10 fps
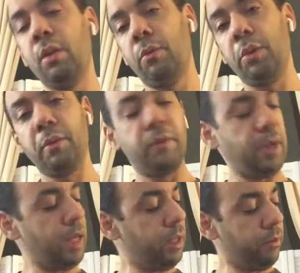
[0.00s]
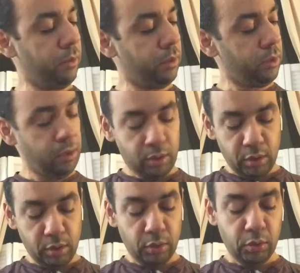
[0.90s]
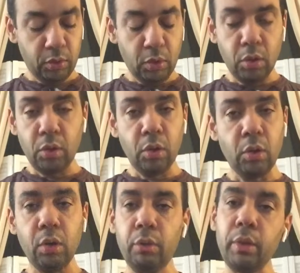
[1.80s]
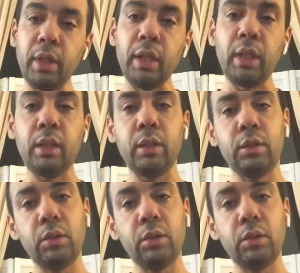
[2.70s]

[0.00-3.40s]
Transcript: For the 5, So, Re,